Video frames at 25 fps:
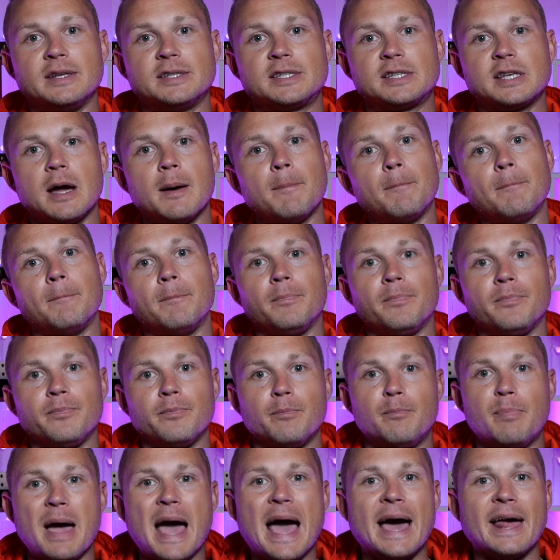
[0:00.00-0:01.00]
some
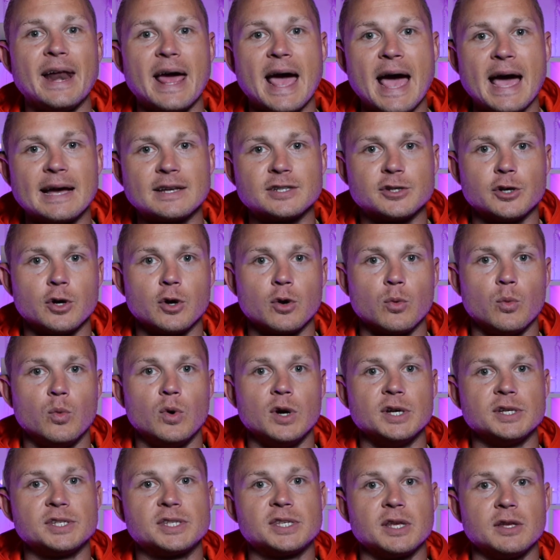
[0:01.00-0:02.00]
bad actor
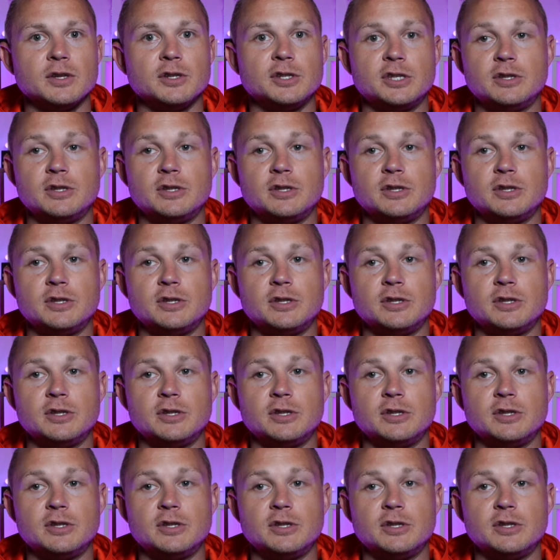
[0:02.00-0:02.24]
was